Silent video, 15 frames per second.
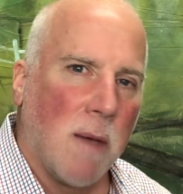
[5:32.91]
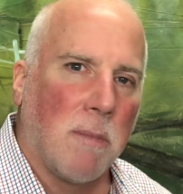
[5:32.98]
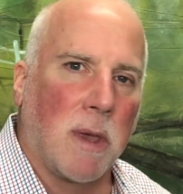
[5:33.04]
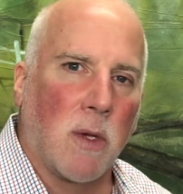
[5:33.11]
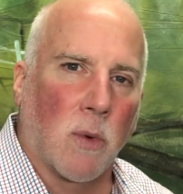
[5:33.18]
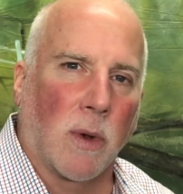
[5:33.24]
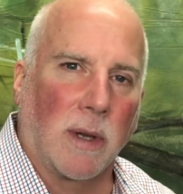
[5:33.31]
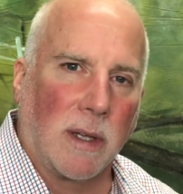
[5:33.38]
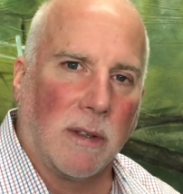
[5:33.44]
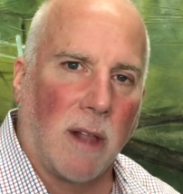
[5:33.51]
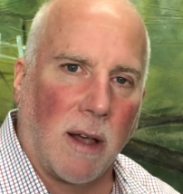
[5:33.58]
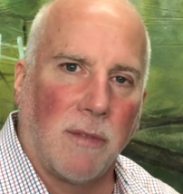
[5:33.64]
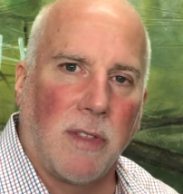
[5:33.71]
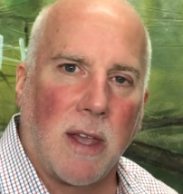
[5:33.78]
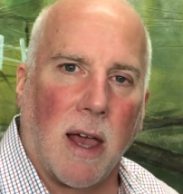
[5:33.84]
but you really
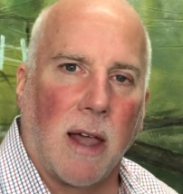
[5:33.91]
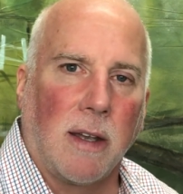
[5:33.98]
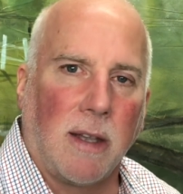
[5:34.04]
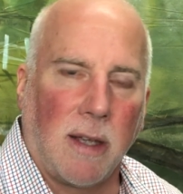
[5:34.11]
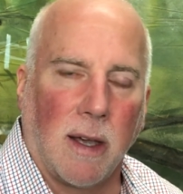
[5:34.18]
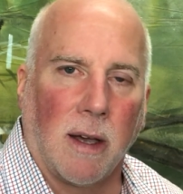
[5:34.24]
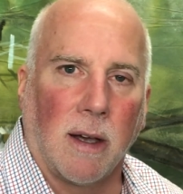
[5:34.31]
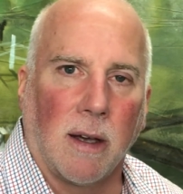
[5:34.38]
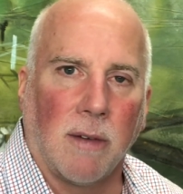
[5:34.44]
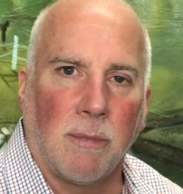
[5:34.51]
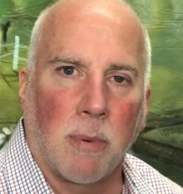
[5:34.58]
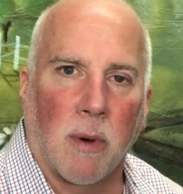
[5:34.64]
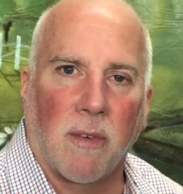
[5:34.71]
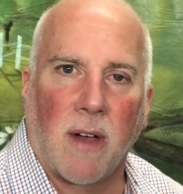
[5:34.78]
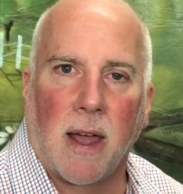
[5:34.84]
love the idea of
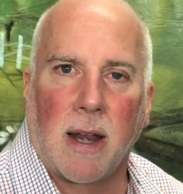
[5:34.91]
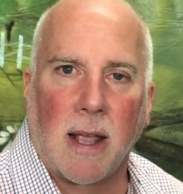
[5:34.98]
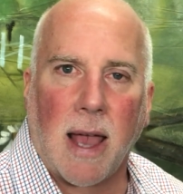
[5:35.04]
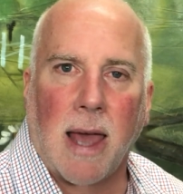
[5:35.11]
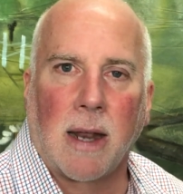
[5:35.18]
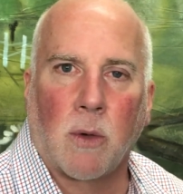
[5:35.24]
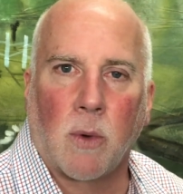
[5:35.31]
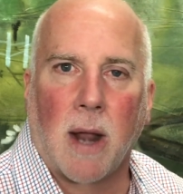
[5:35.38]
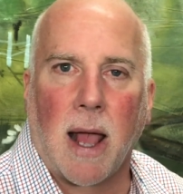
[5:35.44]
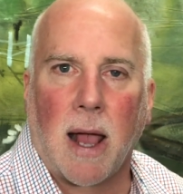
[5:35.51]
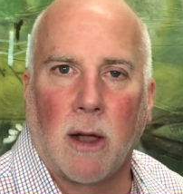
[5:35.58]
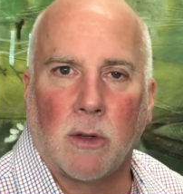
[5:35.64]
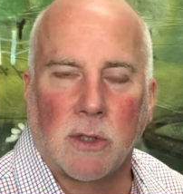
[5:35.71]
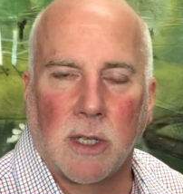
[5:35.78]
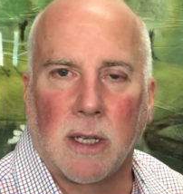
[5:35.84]
providing adequate
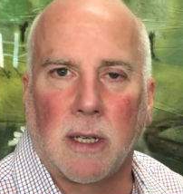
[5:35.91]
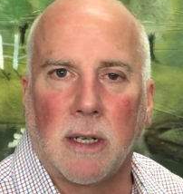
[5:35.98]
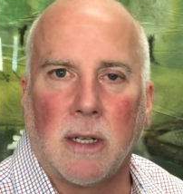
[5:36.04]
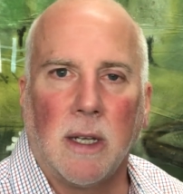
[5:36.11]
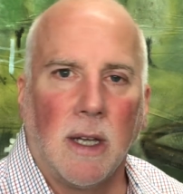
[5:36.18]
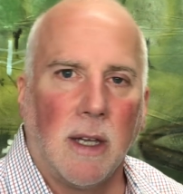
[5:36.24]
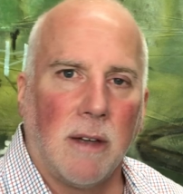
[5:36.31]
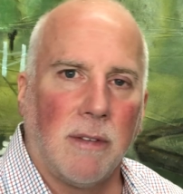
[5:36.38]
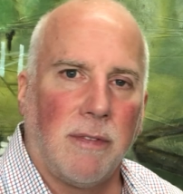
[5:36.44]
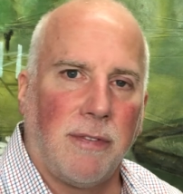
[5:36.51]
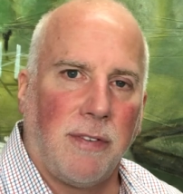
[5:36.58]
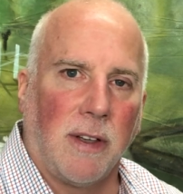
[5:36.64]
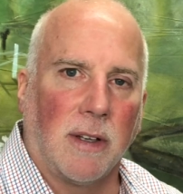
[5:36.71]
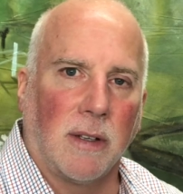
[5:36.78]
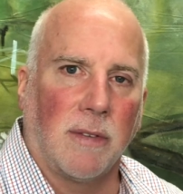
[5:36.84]
housing and
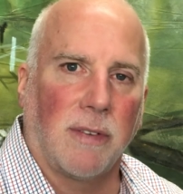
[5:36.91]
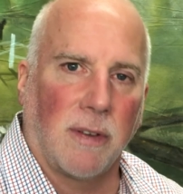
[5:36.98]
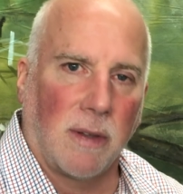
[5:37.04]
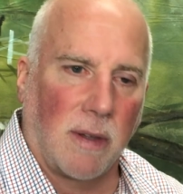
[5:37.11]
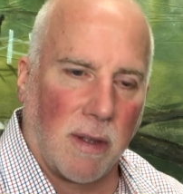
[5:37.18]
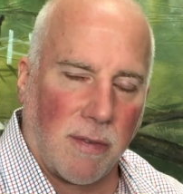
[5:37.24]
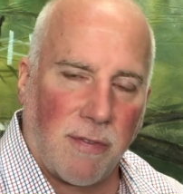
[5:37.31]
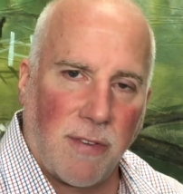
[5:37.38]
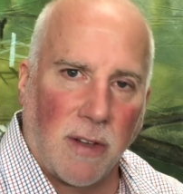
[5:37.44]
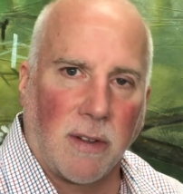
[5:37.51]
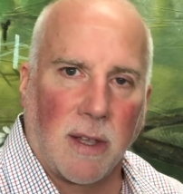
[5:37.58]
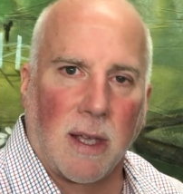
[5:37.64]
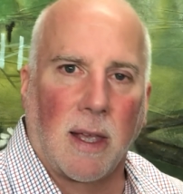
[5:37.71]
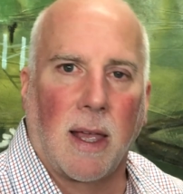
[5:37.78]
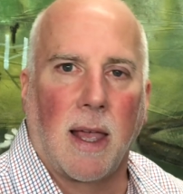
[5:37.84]
fill,
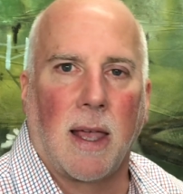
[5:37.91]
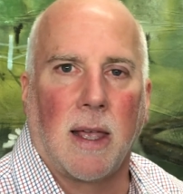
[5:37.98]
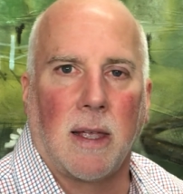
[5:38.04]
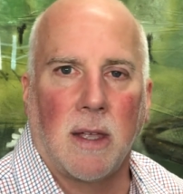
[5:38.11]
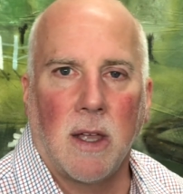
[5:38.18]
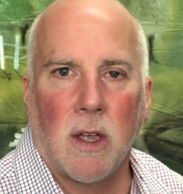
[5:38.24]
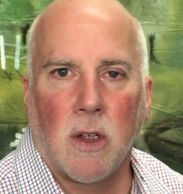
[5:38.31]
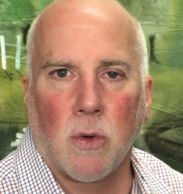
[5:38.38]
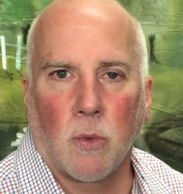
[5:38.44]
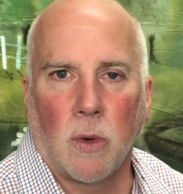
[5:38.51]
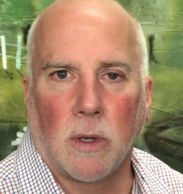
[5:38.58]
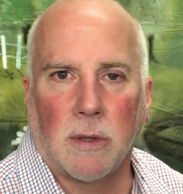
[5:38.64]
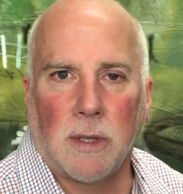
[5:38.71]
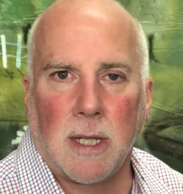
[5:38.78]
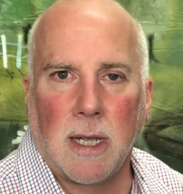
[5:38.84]
filling a
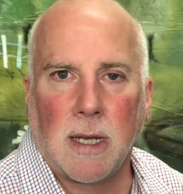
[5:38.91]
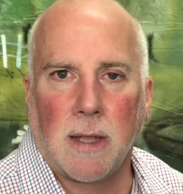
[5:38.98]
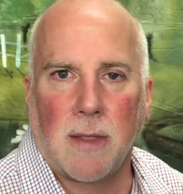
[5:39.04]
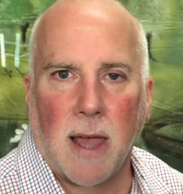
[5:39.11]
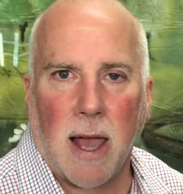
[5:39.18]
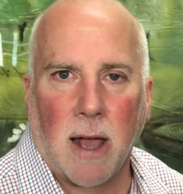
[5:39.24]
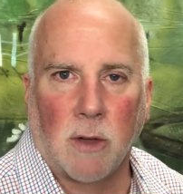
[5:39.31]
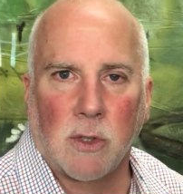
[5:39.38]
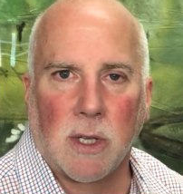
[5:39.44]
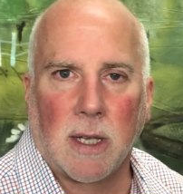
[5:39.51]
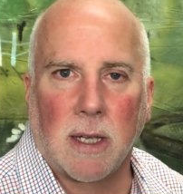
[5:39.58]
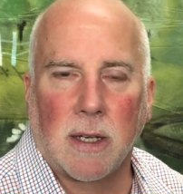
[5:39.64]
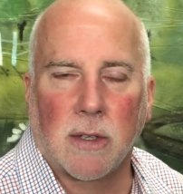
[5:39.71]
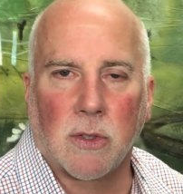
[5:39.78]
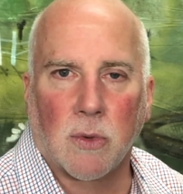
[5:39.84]
real need in the housing
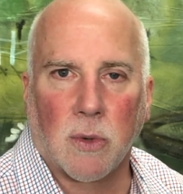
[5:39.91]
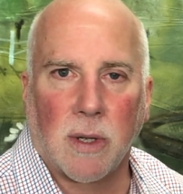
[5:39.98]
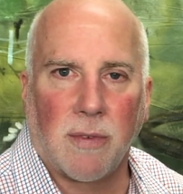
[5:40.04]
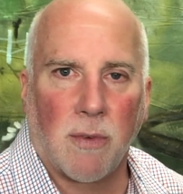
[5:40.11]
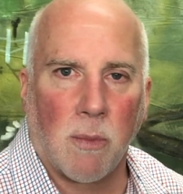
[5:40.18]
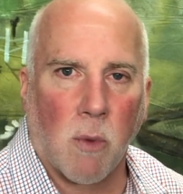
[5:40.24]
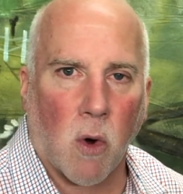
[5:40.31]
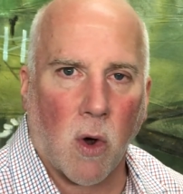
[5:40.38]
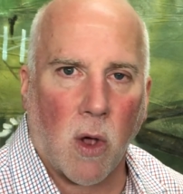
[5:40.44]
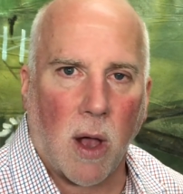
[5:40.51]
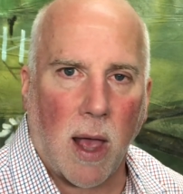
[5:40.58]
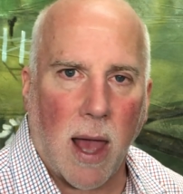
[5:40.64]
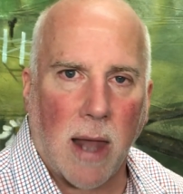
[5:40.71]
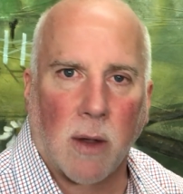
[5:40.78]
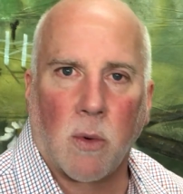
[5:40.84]
industry for more
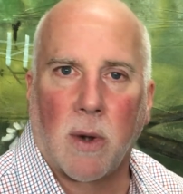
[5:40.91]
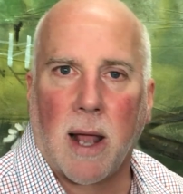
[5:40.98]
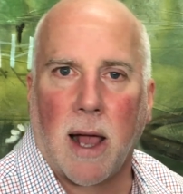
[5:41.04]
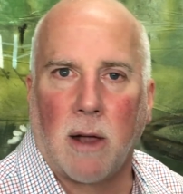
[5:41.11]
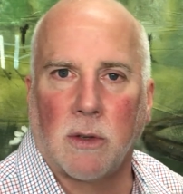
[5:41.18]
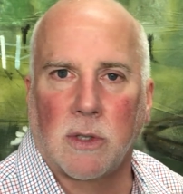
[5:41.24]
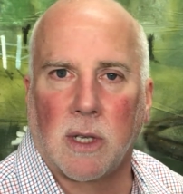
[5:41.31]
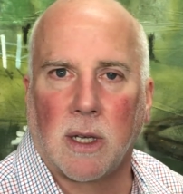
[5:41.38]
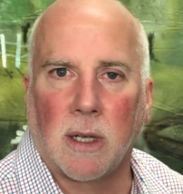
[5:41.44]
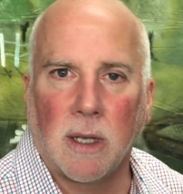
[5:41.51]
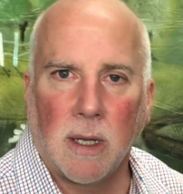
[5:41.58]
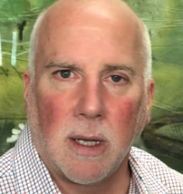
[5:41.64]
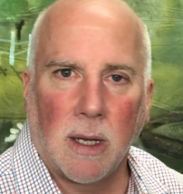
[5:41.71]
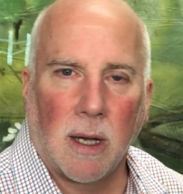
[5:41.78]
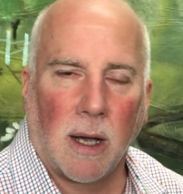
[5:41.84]
adequate housing
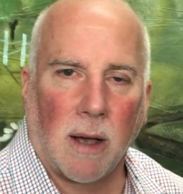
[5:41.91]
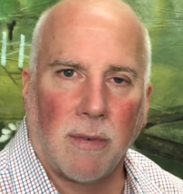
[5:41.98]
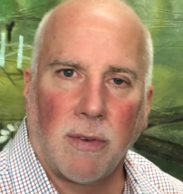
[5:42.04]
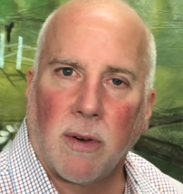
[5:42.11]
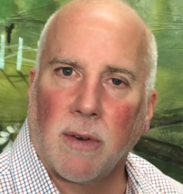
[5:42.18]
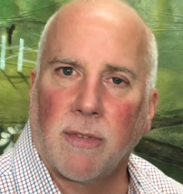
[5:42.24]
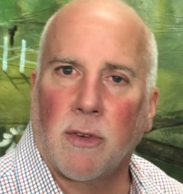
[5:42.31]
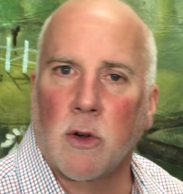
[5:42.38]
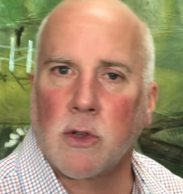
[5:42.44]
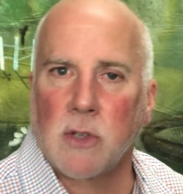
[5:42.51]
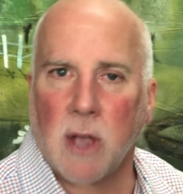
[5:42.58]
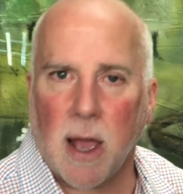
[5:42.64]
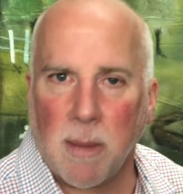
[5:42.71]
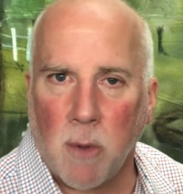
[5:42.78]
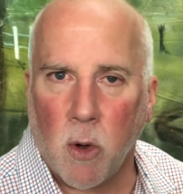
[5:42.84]
uh, for first
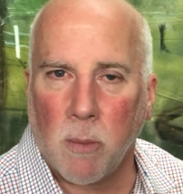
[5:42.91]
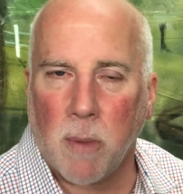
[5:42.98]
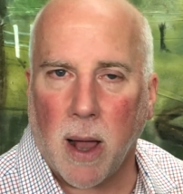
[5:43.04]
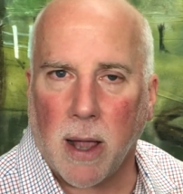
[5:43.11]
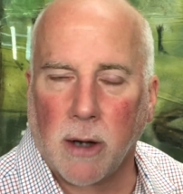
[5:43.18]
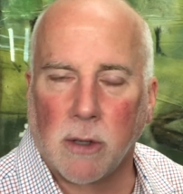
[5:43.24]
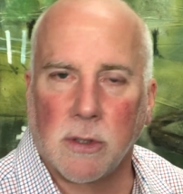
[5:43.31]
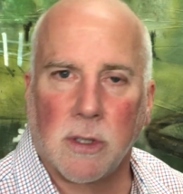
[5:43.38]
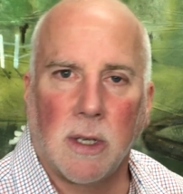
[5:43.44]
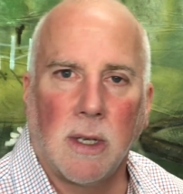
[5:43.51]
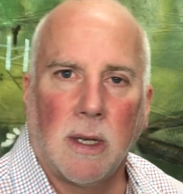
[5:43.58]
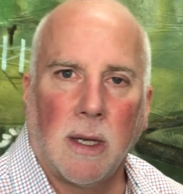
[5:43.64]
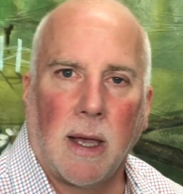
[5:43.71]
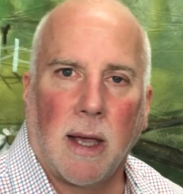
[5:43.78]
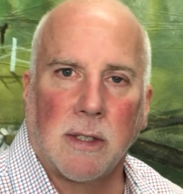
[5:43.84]
time homebuyers,
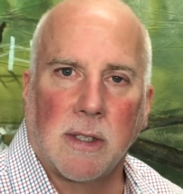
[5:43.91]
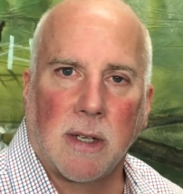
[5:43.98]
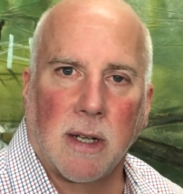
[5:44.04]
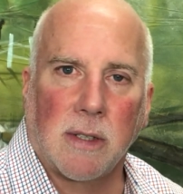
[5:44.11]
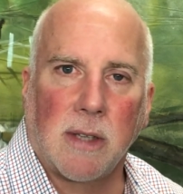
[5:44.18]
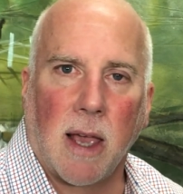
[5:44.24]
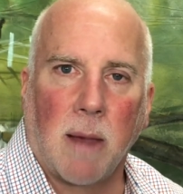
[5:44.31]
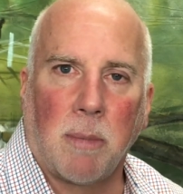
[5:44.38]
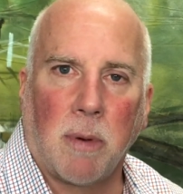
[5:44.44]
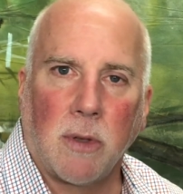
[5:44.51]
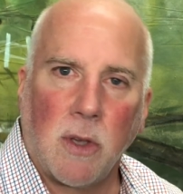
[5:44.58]
as an example.